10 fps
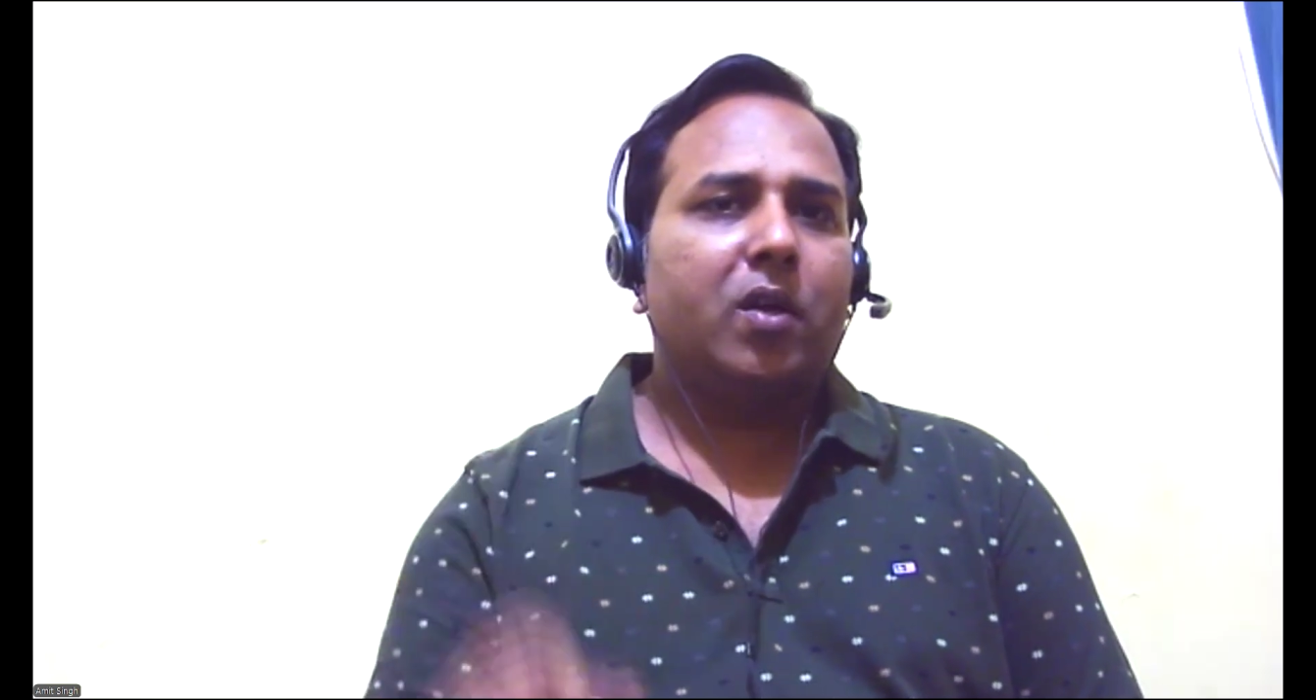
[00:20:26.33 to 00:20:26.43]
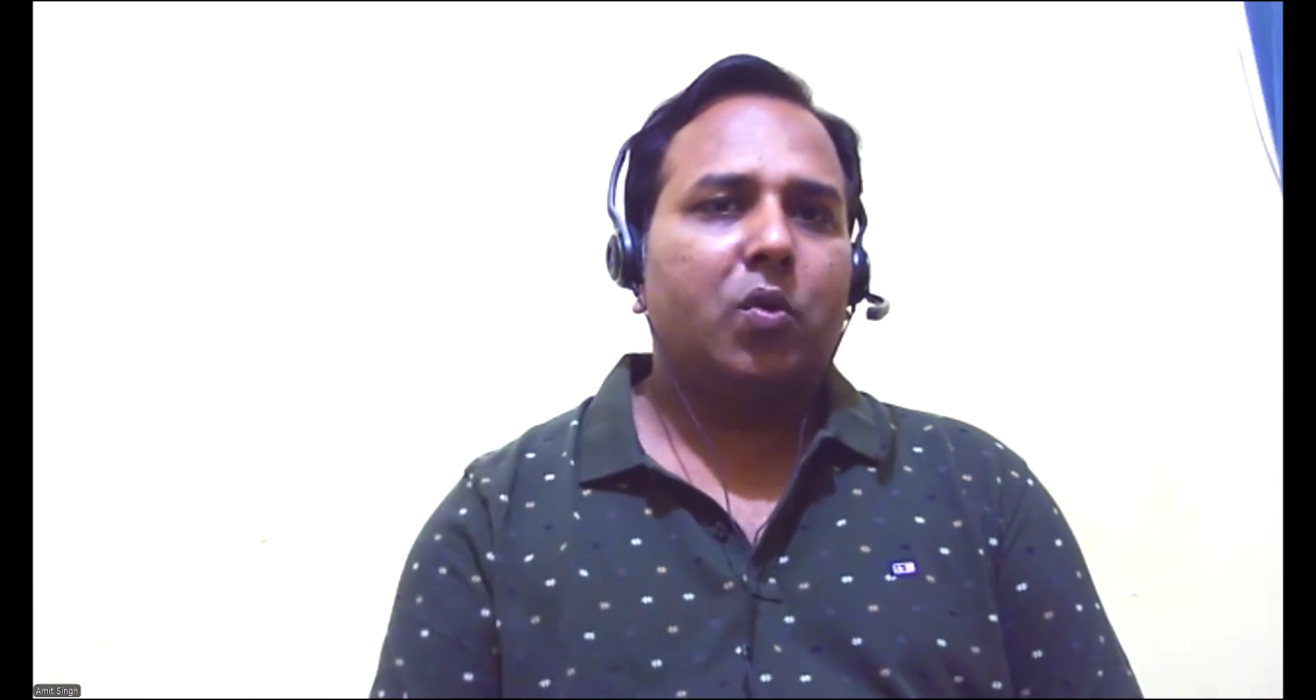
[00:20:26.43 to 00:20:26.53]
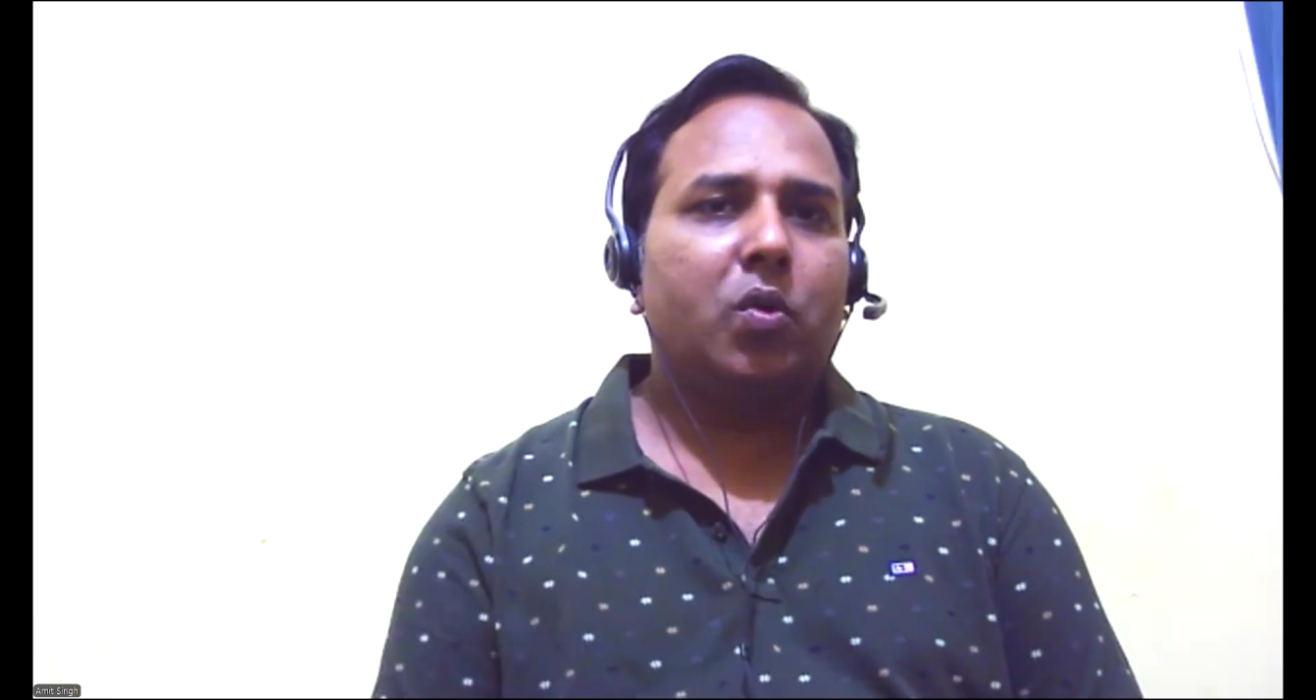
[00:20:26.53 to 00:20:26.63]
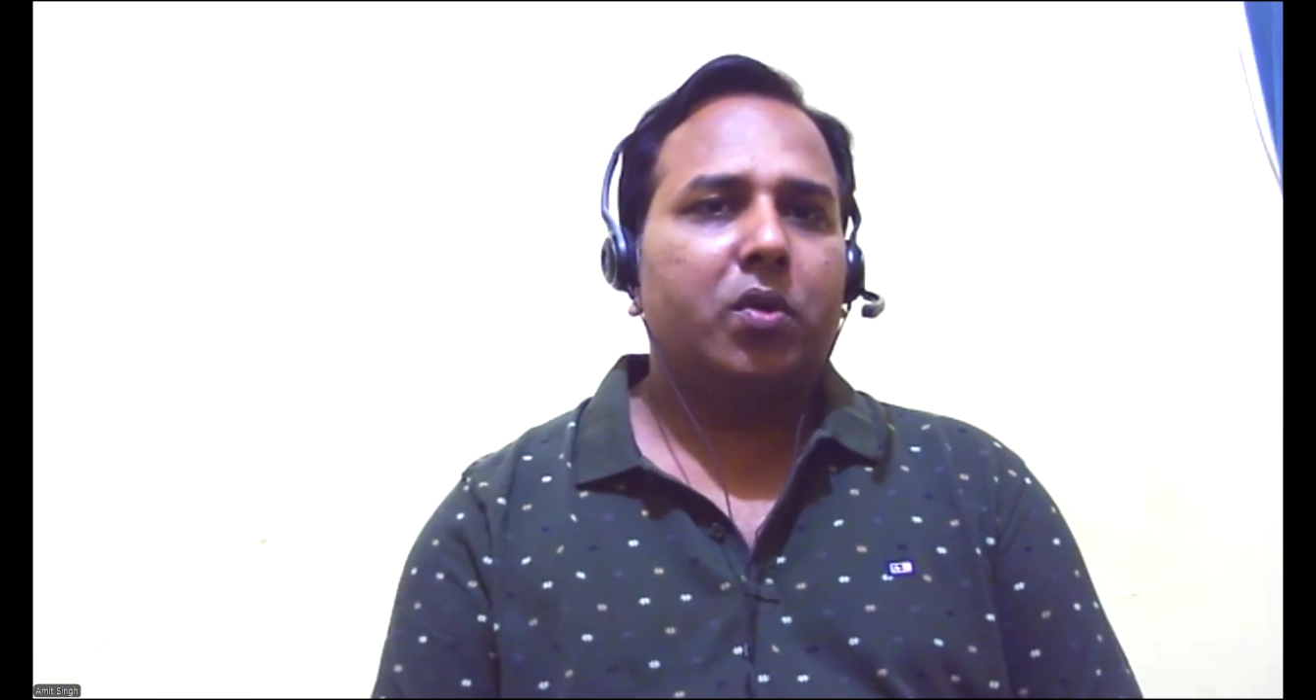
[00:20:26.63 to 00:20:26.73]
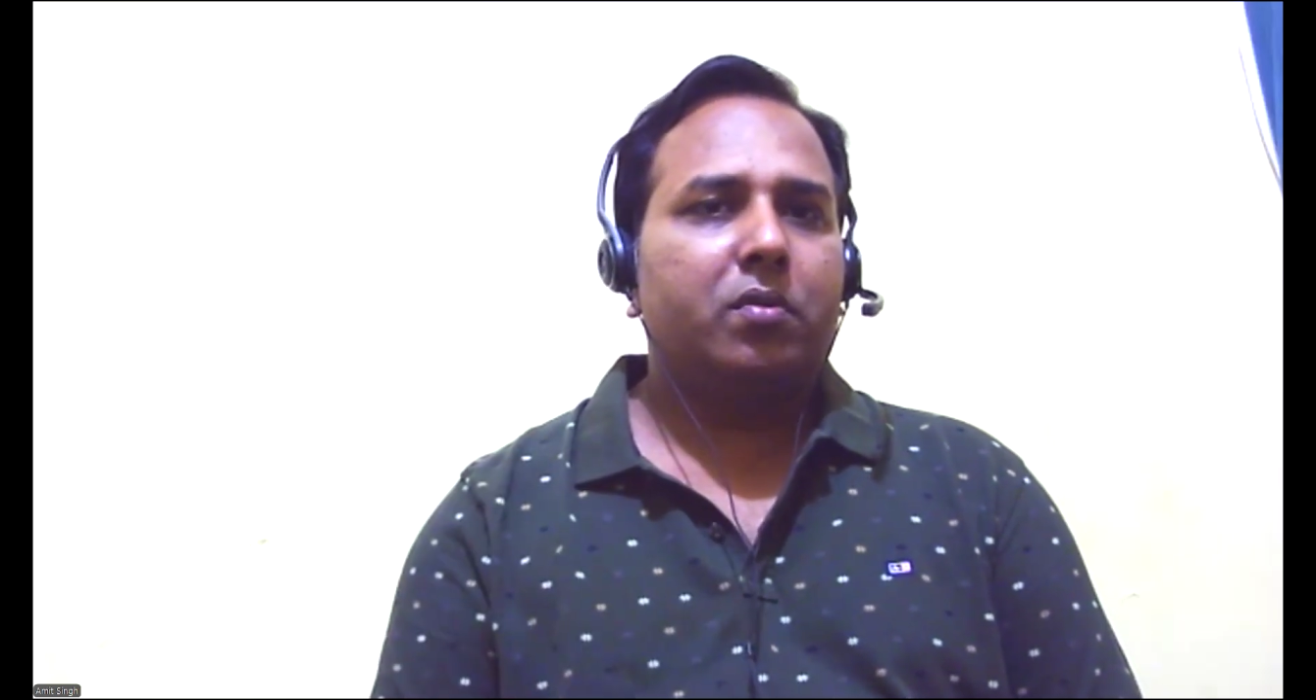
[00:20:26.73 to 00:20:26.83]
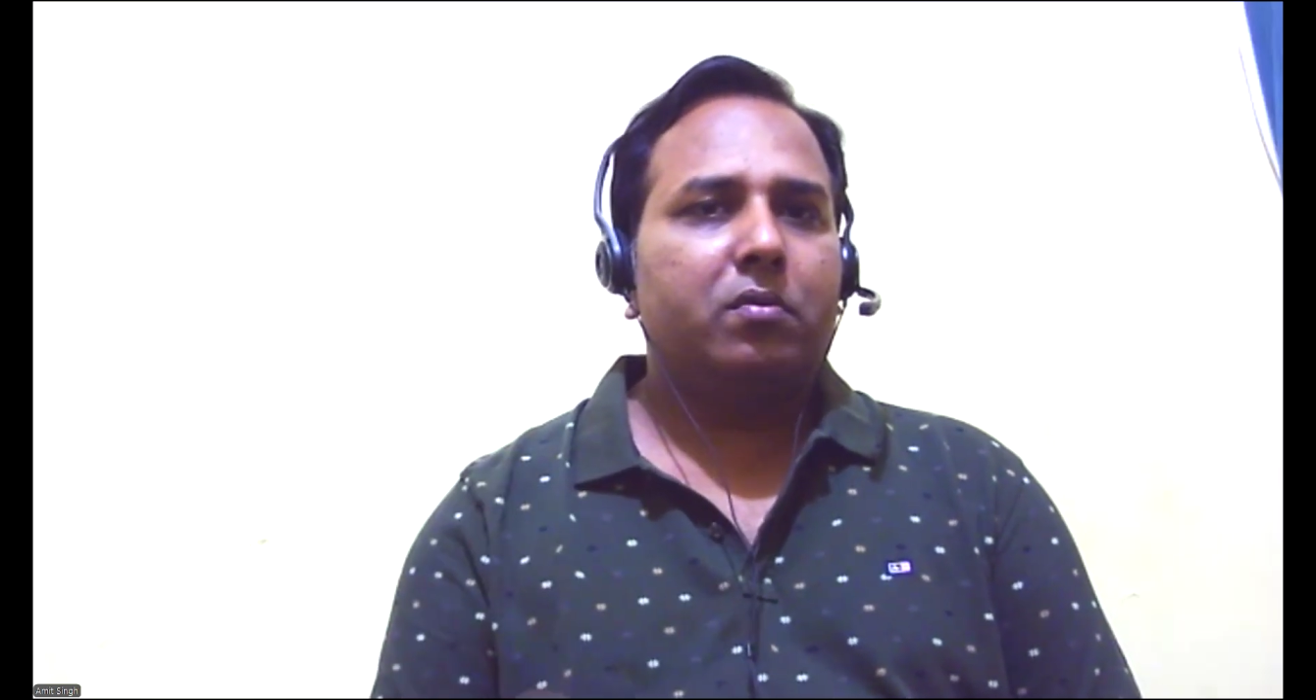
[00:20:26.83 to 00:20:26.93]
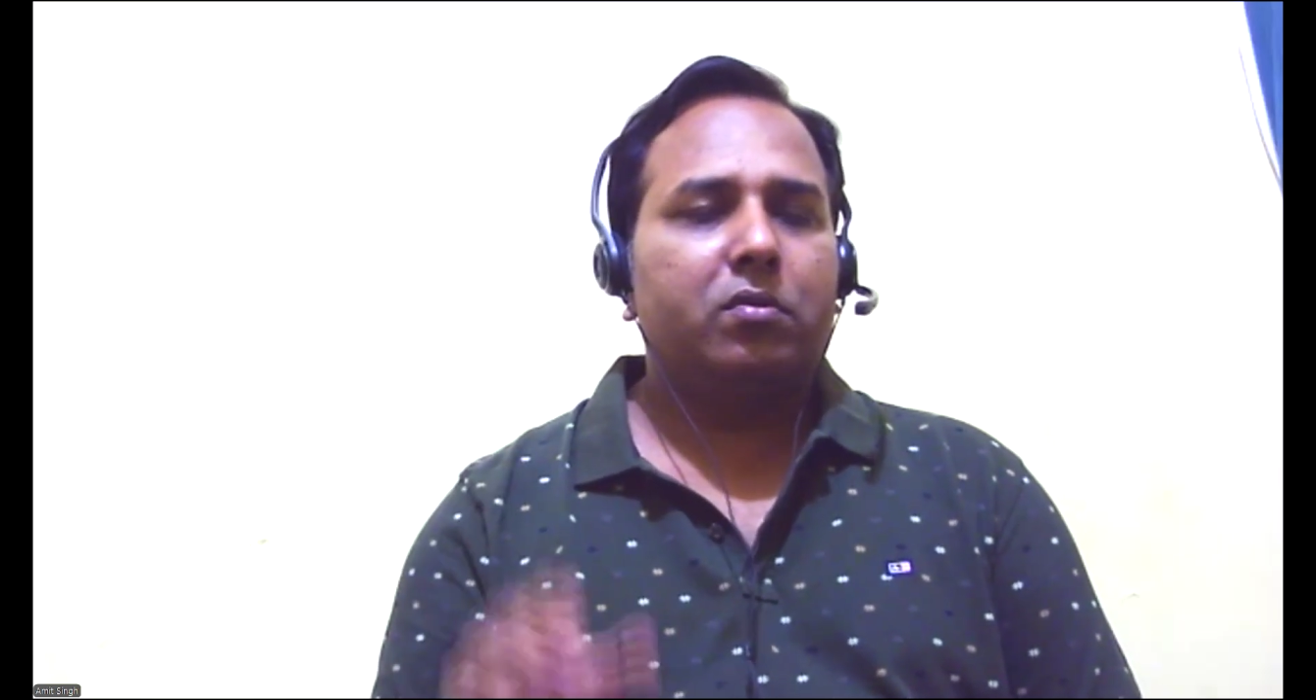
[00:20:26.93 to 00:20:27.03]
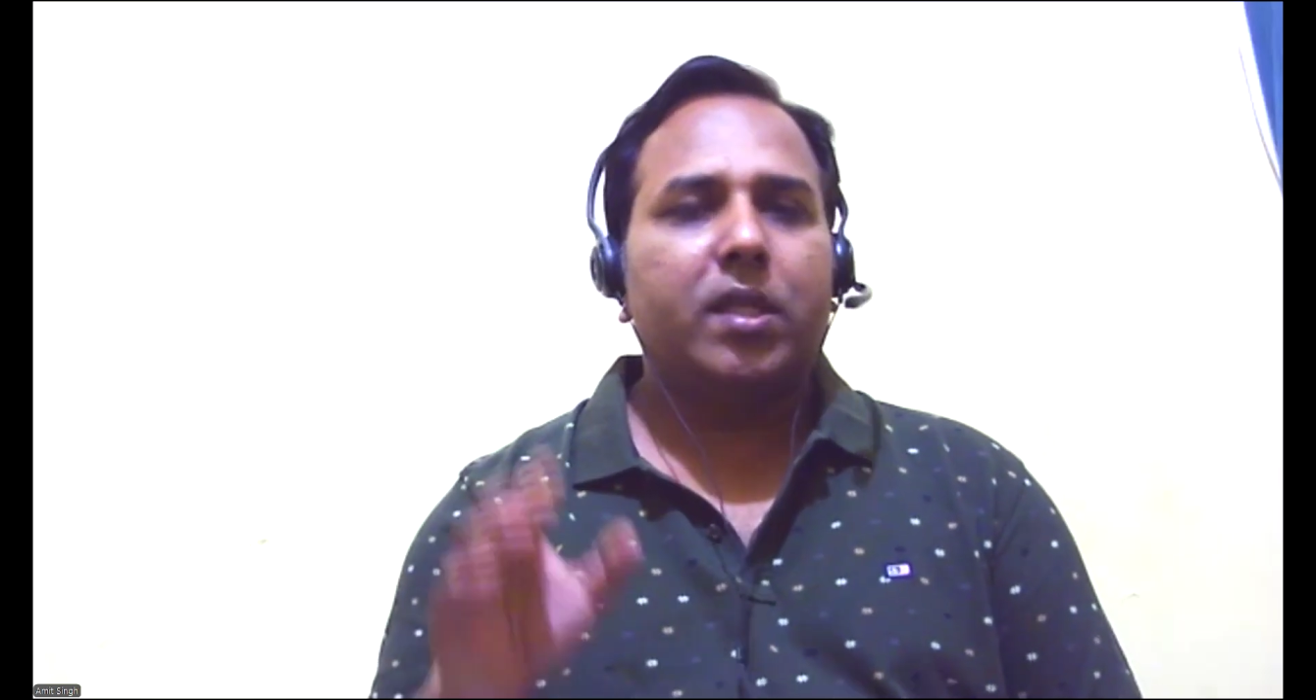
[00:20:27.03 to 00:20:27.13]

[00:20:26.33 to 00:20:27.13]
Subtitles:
the code